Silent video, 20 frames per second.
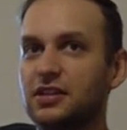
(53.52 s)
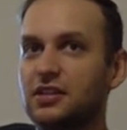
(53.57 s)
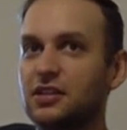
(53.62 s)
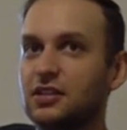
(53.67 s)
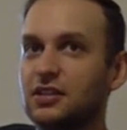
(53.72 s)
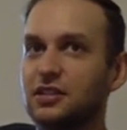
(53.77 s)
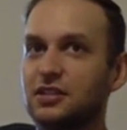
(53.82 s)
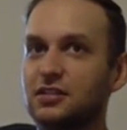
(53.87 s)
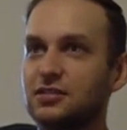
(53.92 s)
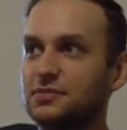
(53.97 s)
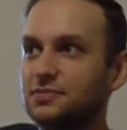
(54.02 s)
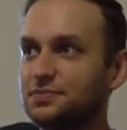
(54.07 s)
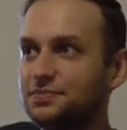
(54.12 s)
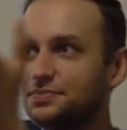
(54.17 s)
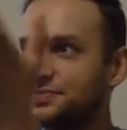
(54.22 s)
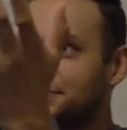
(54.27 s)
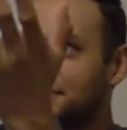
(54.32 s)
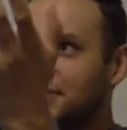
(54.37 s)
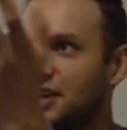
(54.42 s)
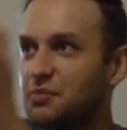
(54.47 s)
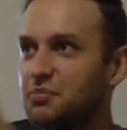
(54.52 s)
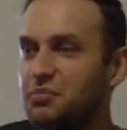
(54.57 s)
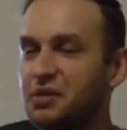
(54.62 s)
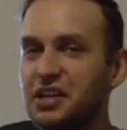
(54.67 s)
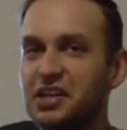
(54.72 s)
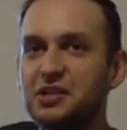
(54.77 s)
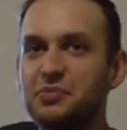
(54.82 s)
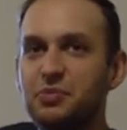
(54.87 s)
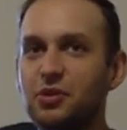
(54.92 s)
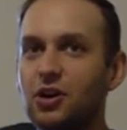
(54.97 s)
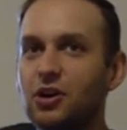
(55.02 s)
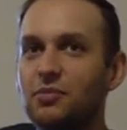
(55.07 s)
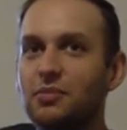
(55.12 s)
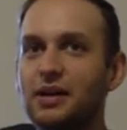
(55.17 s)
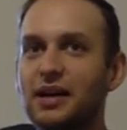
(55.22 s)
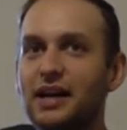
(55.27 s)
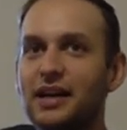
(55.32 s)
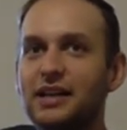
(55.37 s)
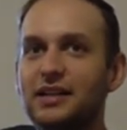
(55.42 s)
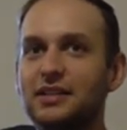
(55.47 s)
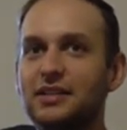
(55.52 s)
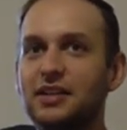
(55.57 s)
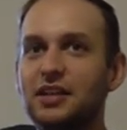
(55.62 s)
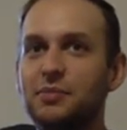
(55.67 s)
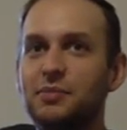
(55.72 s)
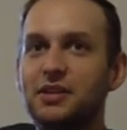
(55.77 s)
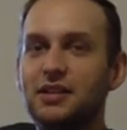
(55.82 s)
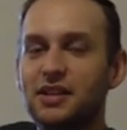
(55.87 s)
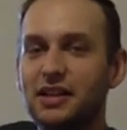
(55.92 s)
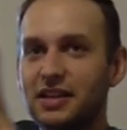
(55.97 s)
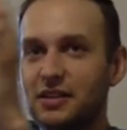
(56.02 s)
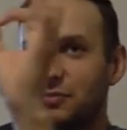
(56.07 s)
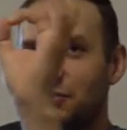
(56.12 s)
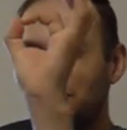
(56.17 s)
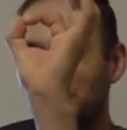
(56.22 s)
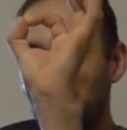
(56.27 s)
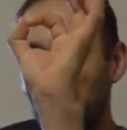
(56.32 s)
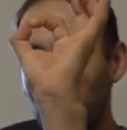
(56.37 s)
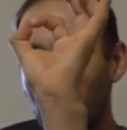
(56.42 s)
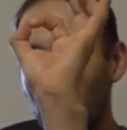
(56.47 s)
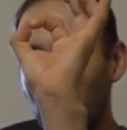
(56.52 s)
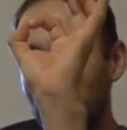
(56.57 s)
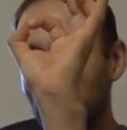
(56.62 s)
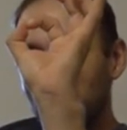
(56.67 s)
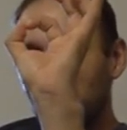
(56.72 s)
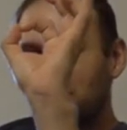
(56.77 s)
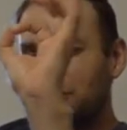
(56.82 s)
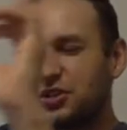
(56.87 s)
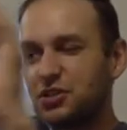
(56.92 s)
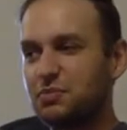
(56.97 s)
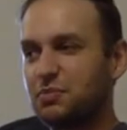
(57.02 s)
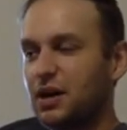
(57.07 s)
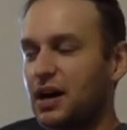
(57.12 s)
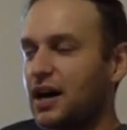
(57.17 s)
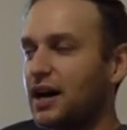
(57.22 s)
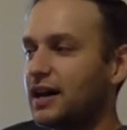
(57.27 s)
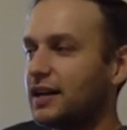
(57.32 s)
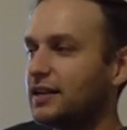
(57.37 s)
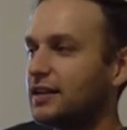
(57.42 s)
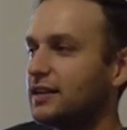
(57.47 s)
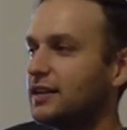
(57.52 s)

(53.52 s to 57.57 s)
a a baseball bat hit me like in that one little spot.